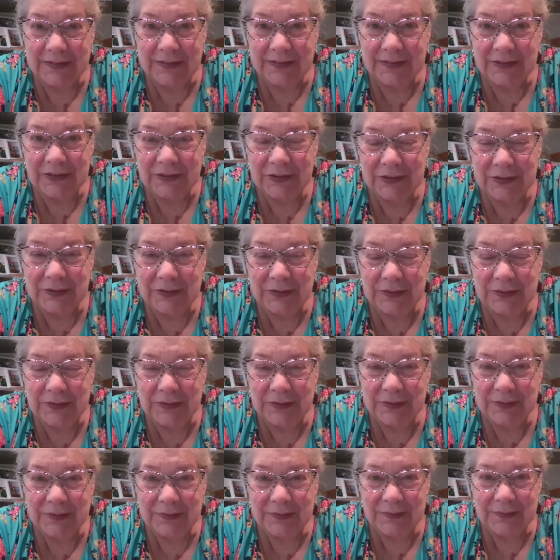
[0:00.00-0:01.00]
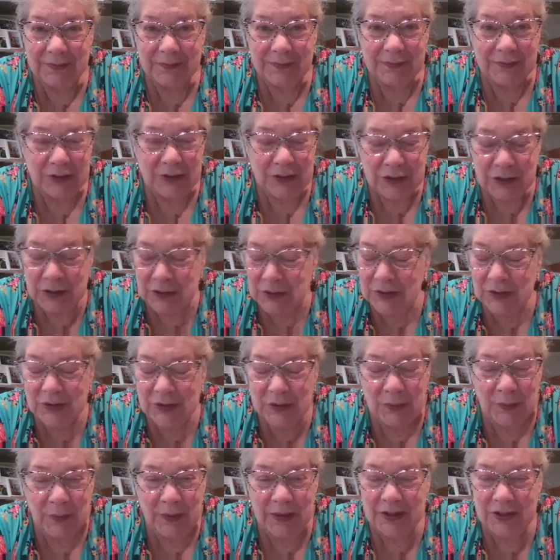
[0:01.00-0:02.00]
to reduce
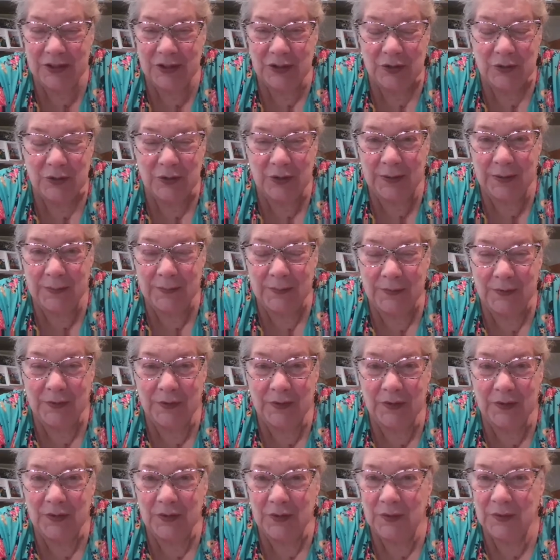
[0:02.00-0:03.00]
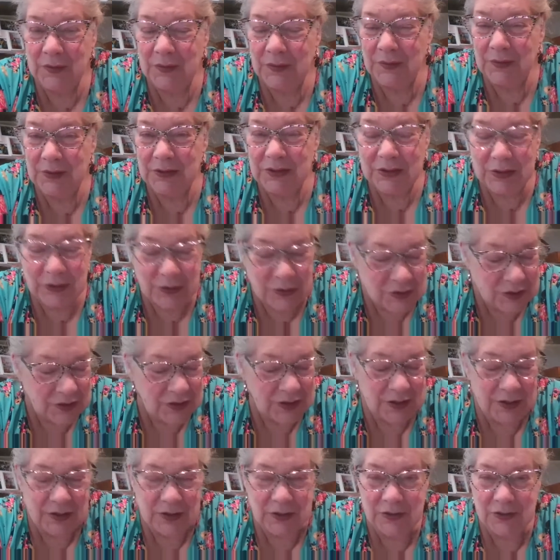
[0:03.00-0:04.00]
the waste stream, reduce
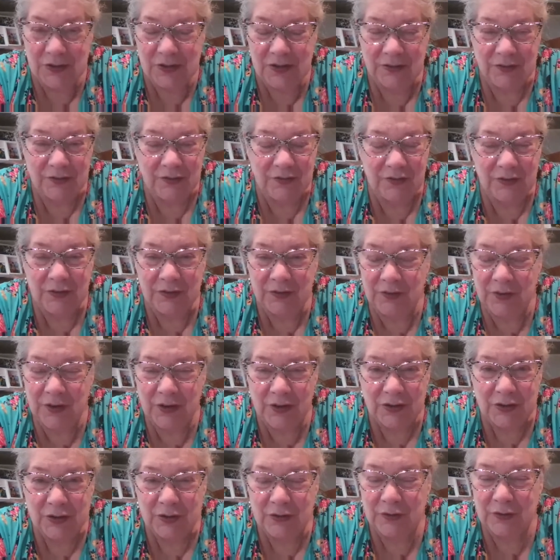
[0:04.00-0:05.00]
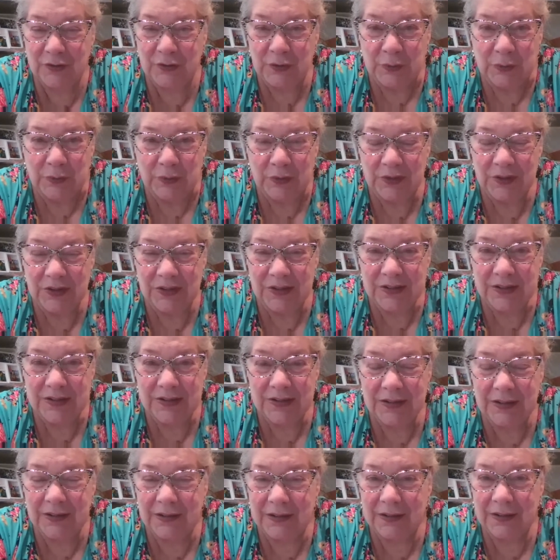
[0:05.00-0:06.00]
the use of fossil
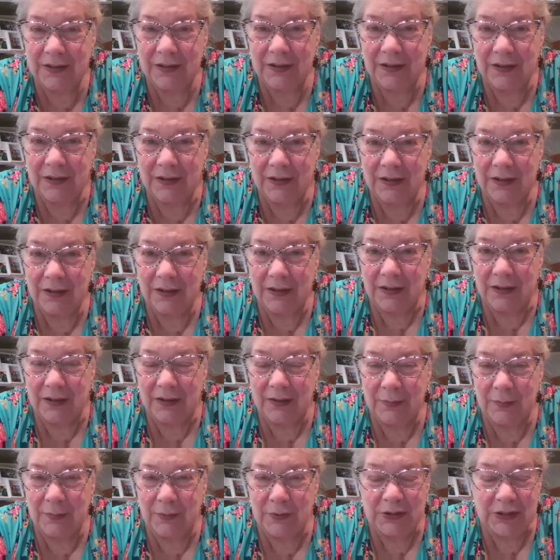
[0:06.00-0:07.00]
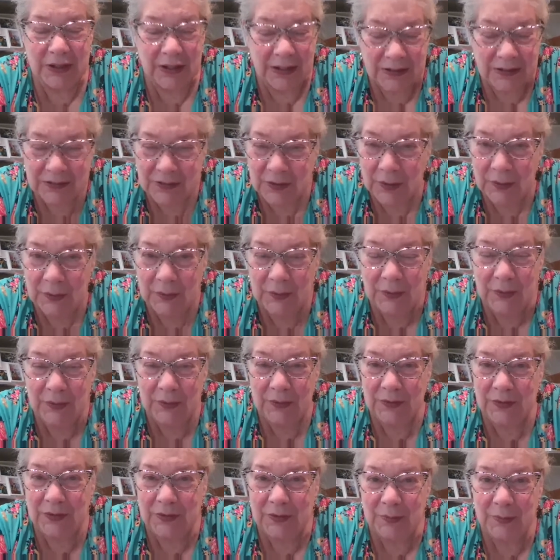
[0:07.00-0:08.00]
fuels, protect our
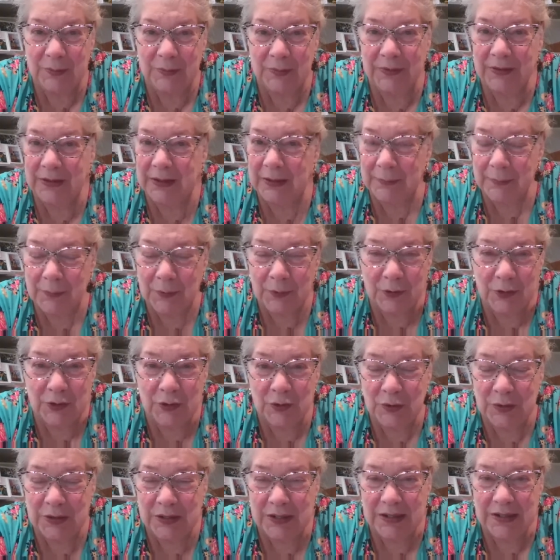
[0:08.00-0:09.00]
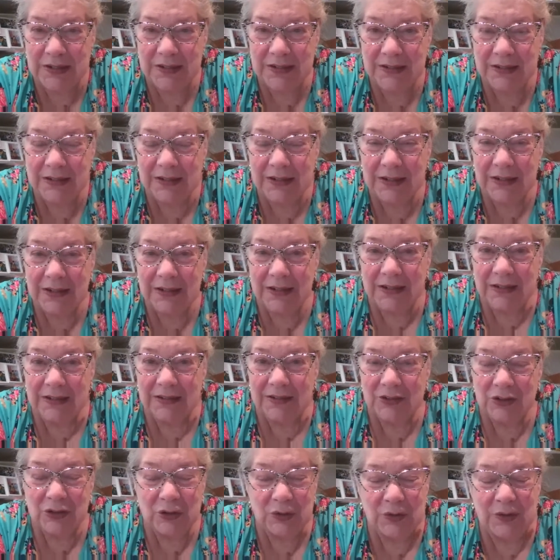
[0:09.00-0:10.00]
earth, plant more trees,
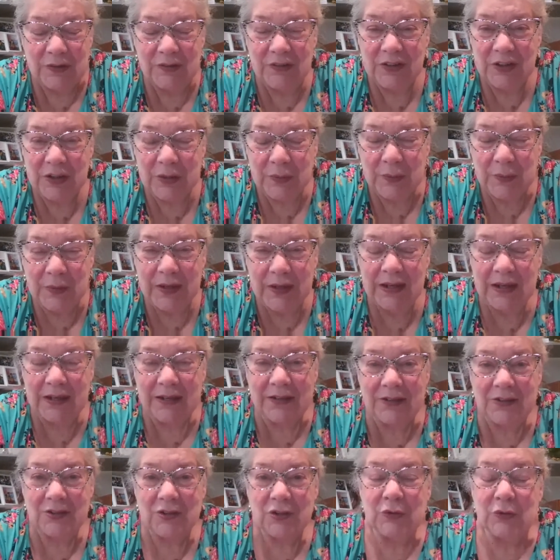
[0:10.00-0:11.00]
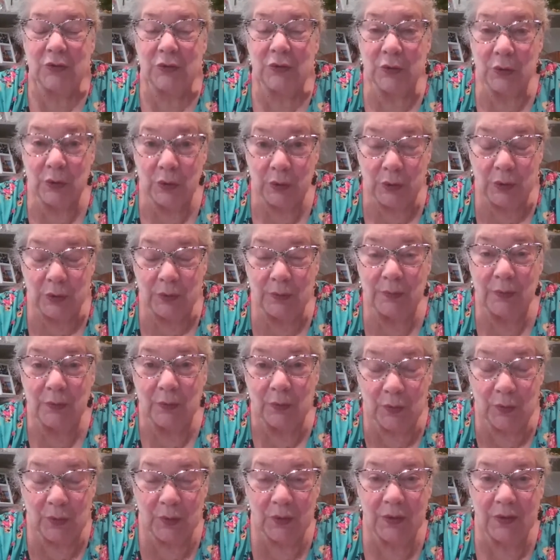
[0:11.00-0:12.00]
do everything we can to learn
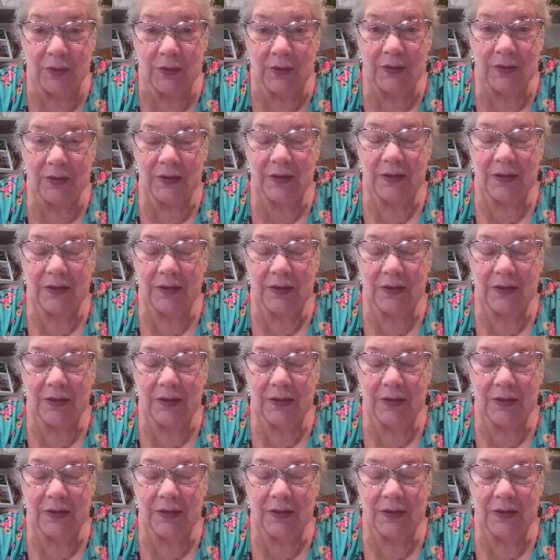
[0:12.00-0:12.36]
more